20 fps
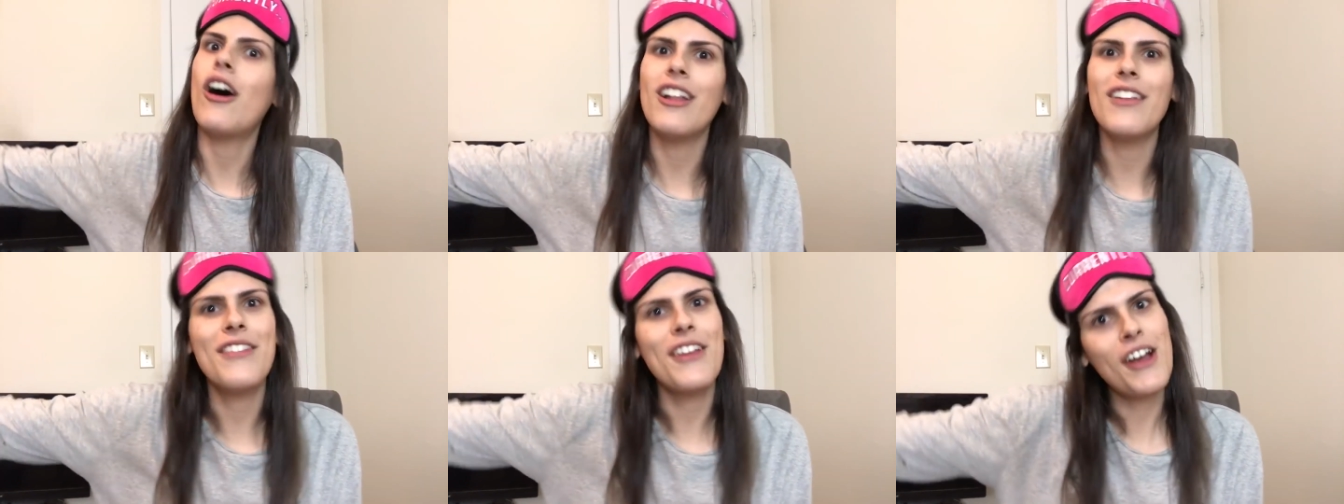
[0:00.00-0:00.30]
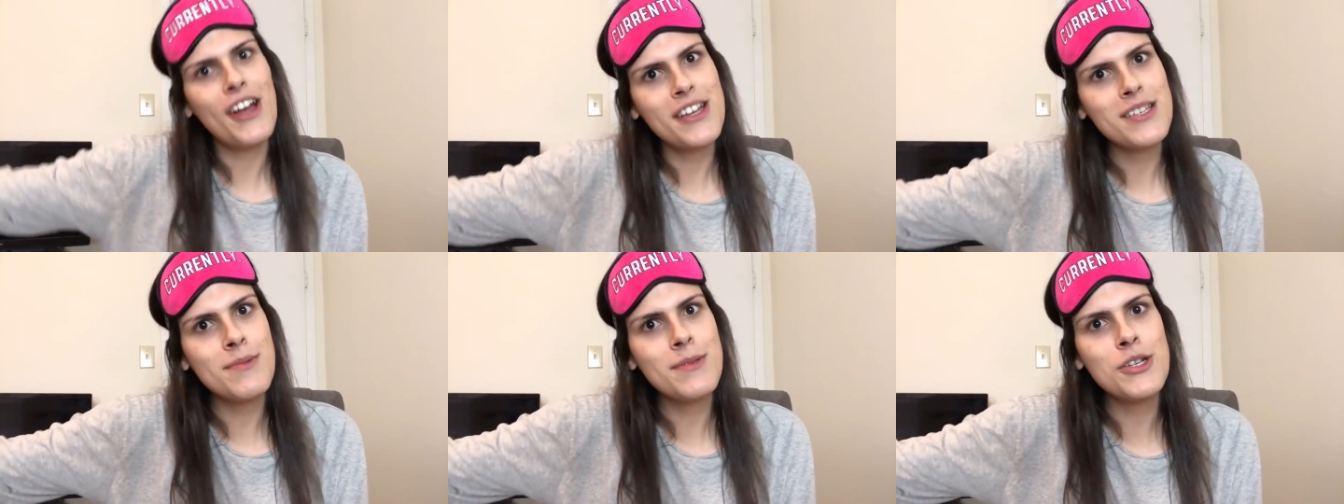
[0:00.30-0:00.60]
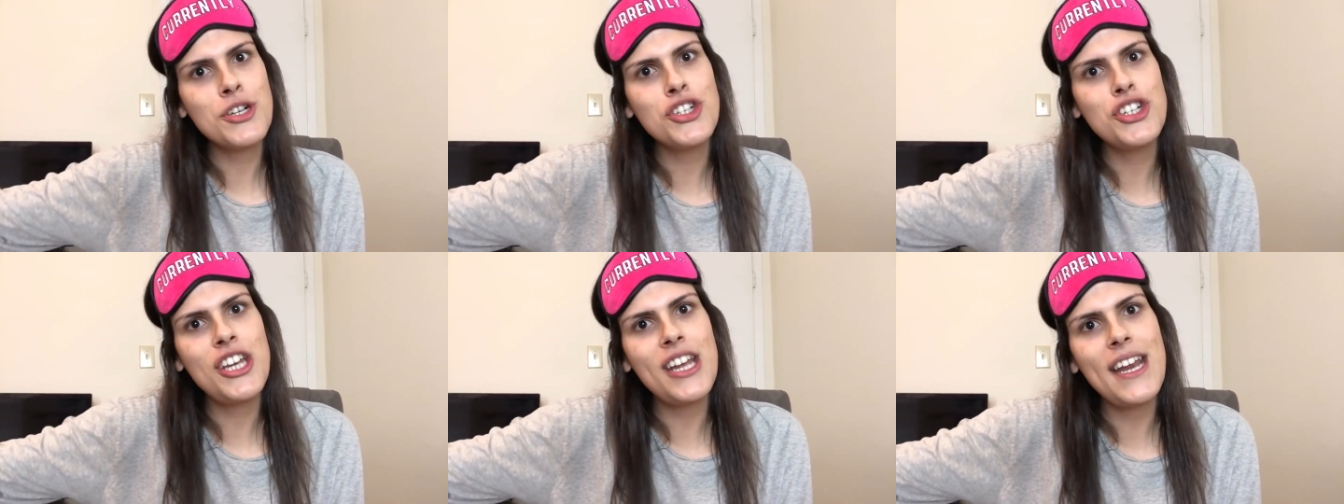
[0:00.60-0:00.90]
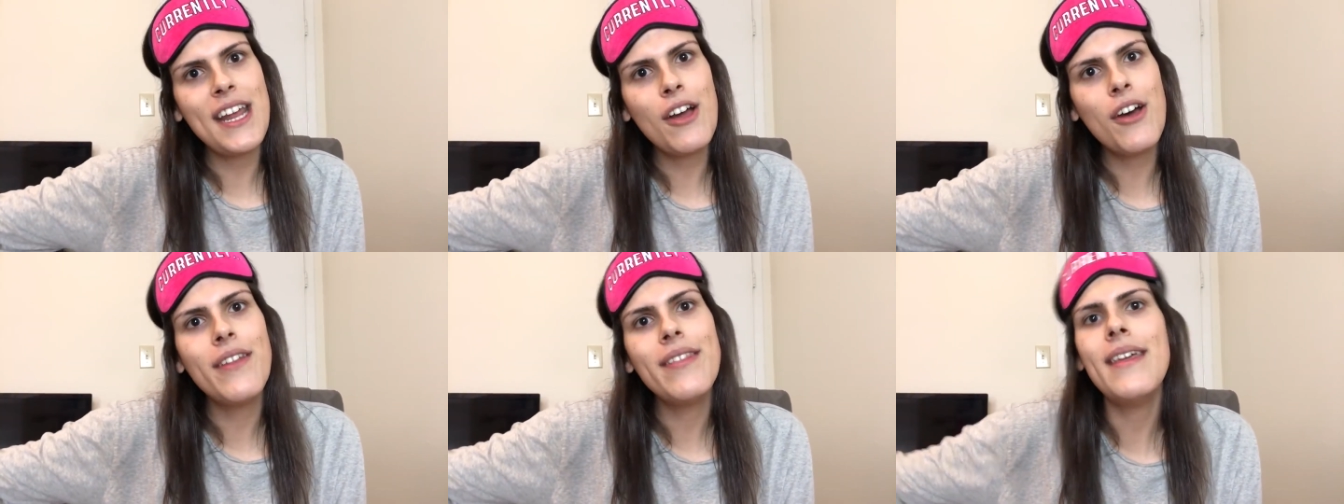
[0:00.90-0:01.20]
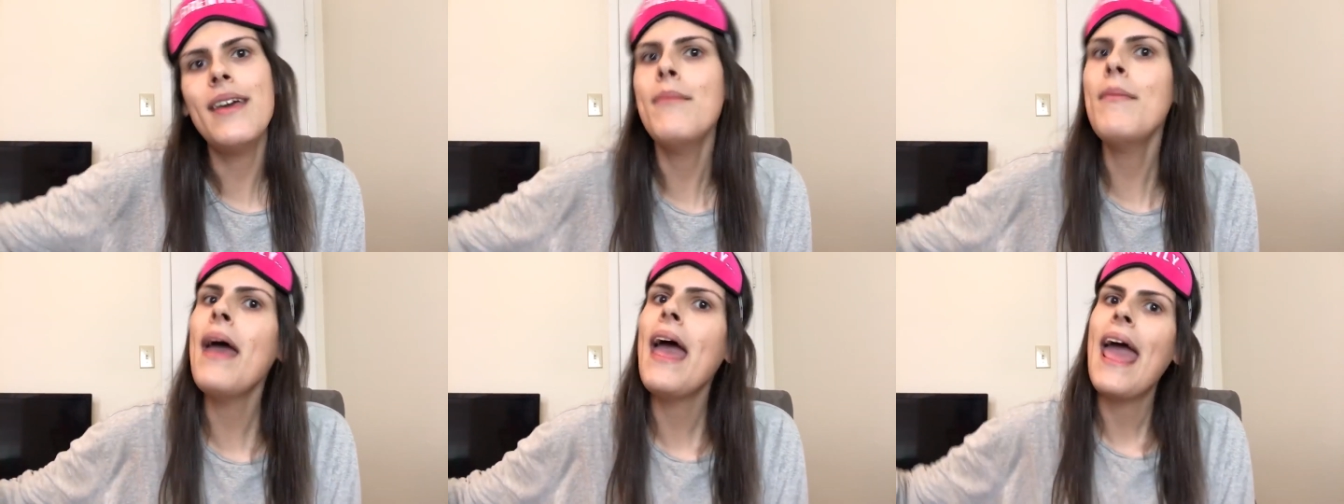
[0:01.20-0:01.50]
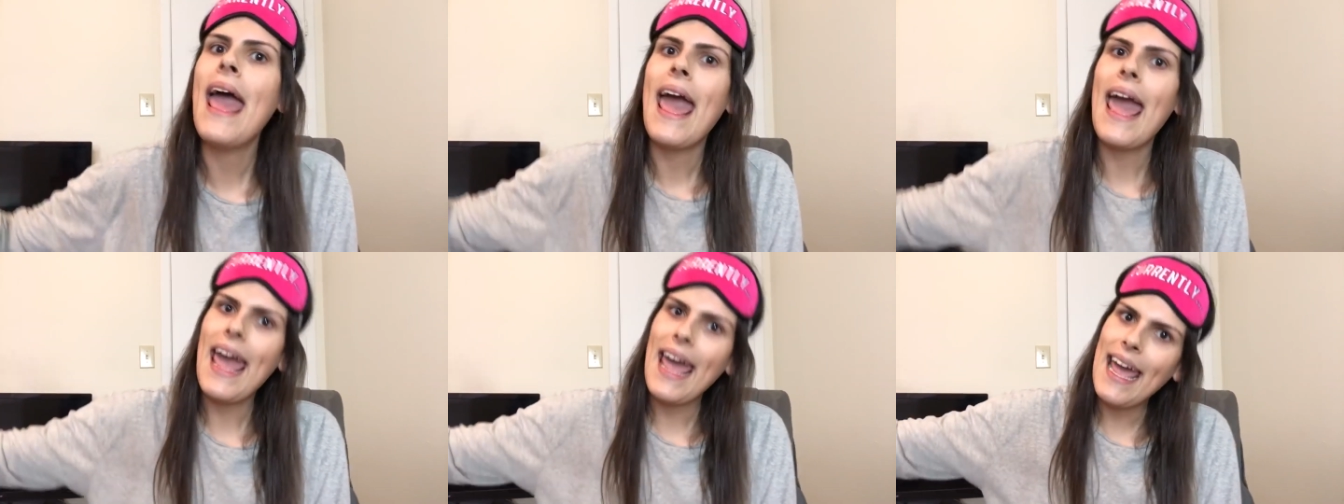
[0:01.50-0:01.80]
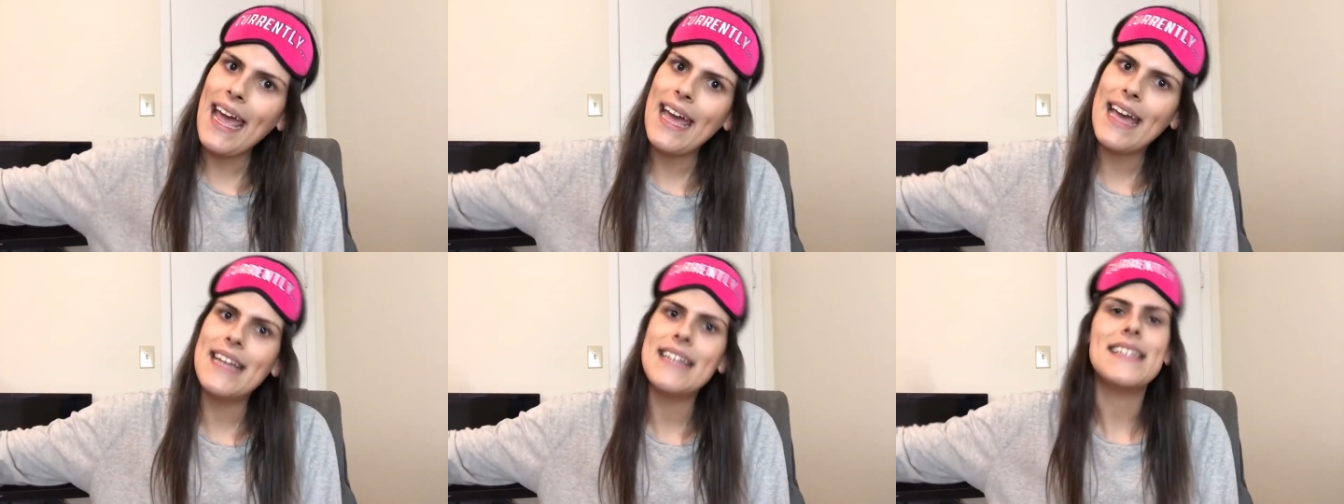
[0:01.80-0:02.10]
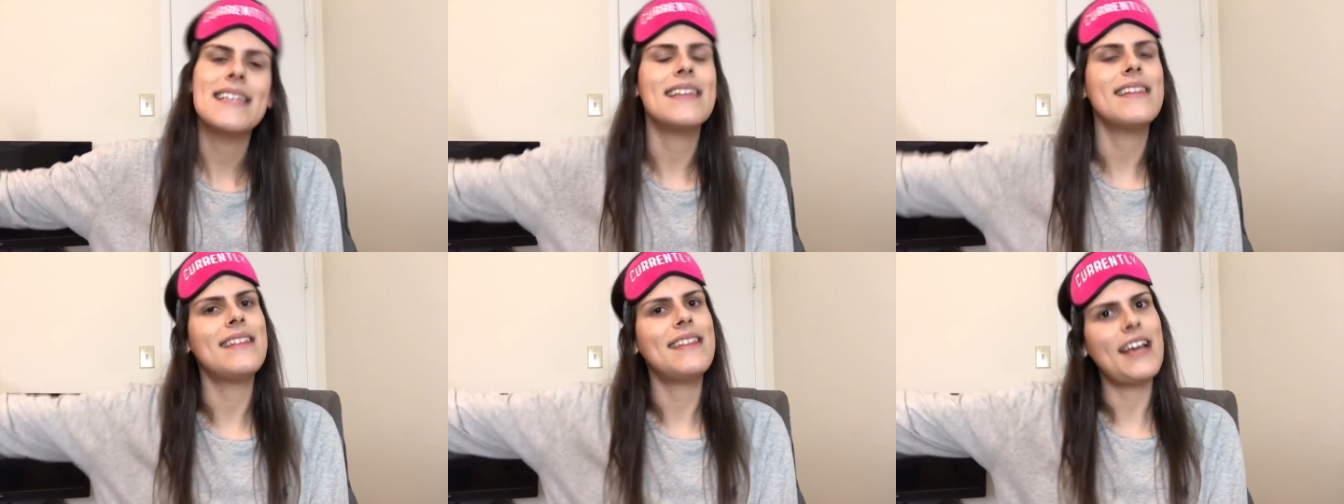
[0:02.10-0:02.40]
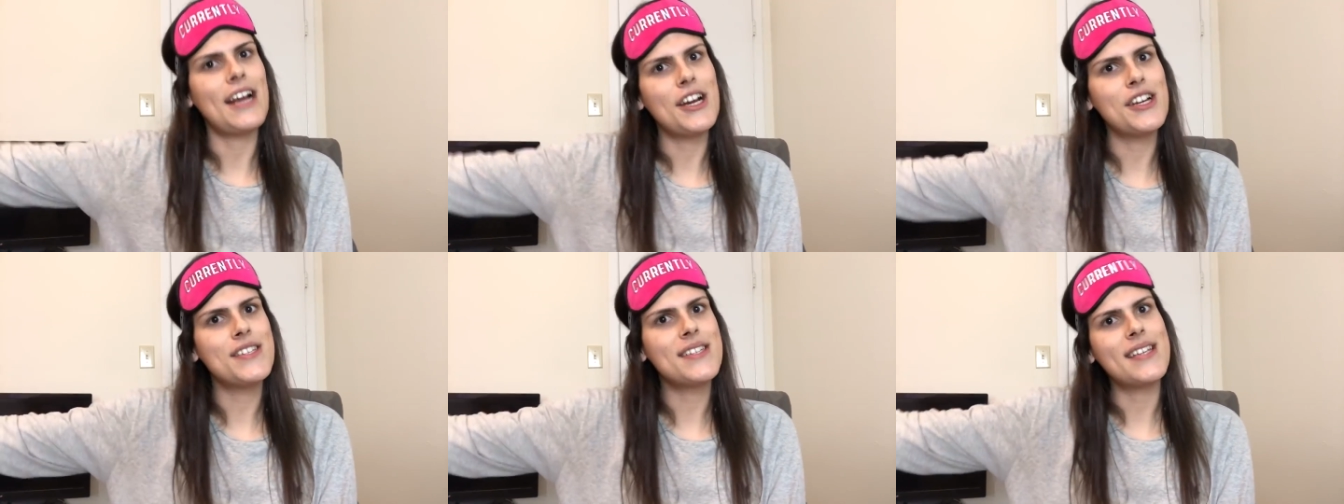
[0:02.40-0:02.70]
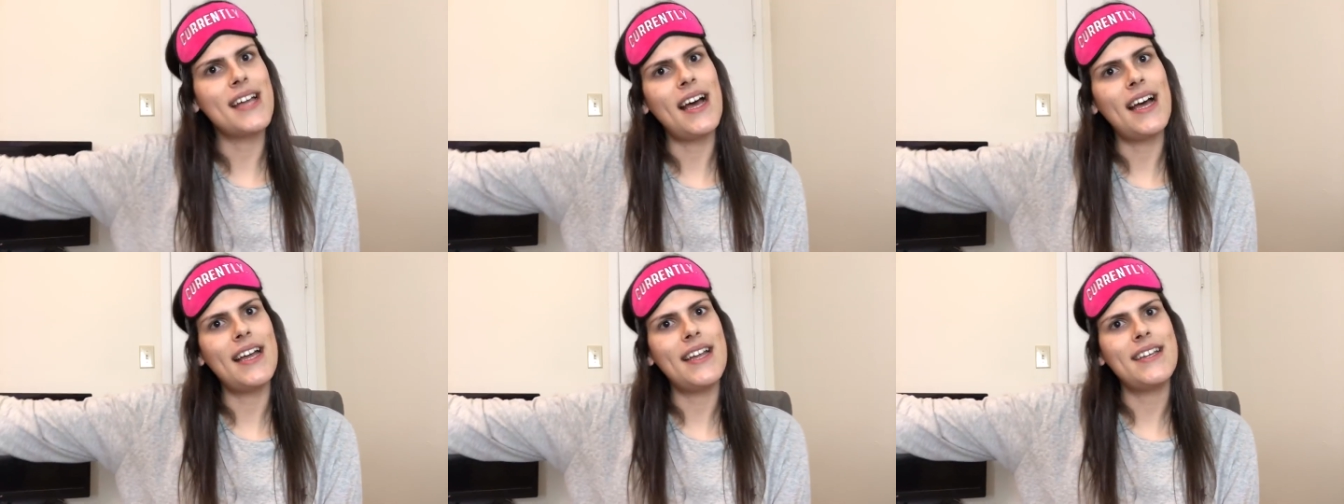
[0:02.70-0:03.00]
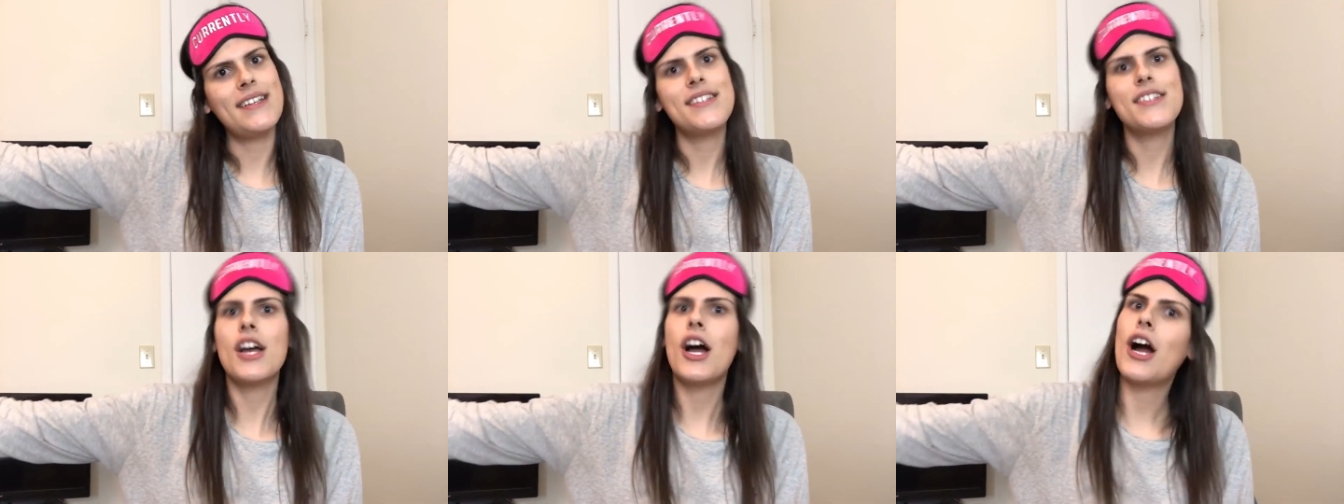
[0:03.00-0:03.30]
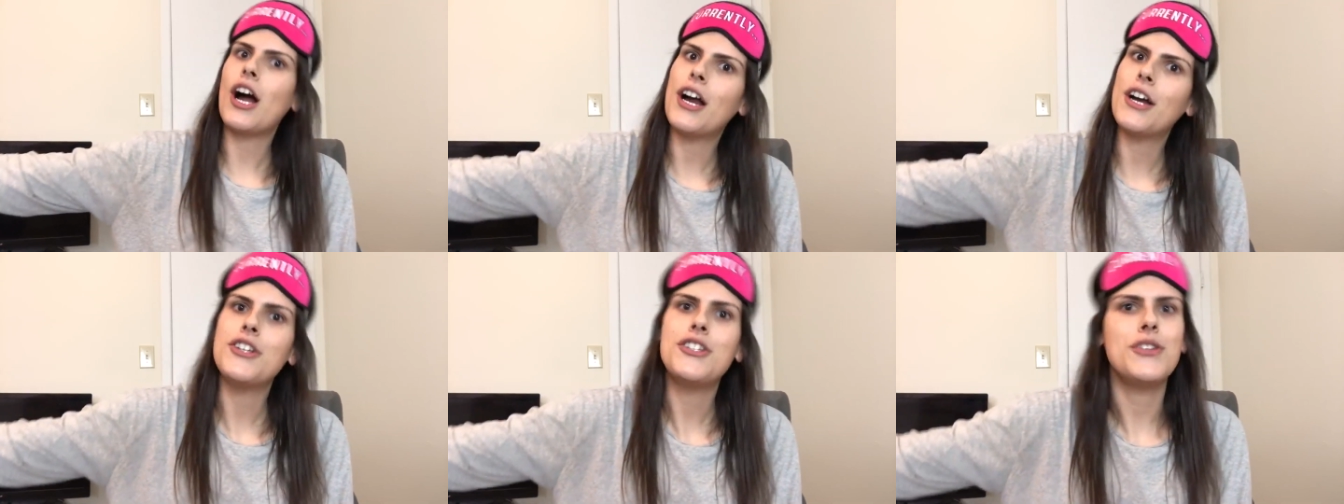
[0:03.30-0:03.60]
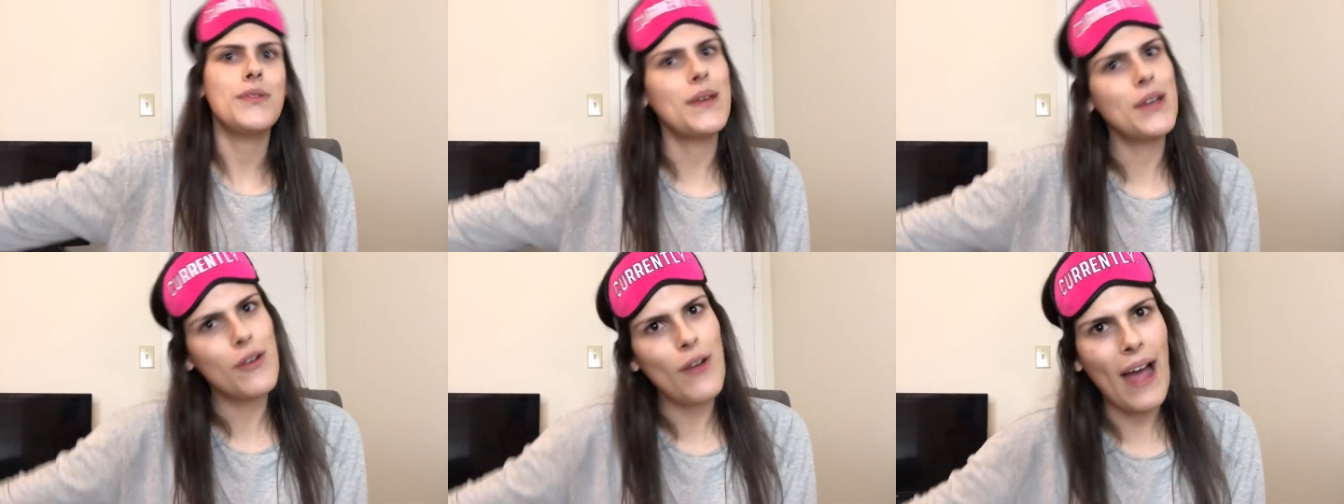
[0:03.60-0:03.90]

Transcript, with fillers: All of their husbands are cheating on them and their sons are doing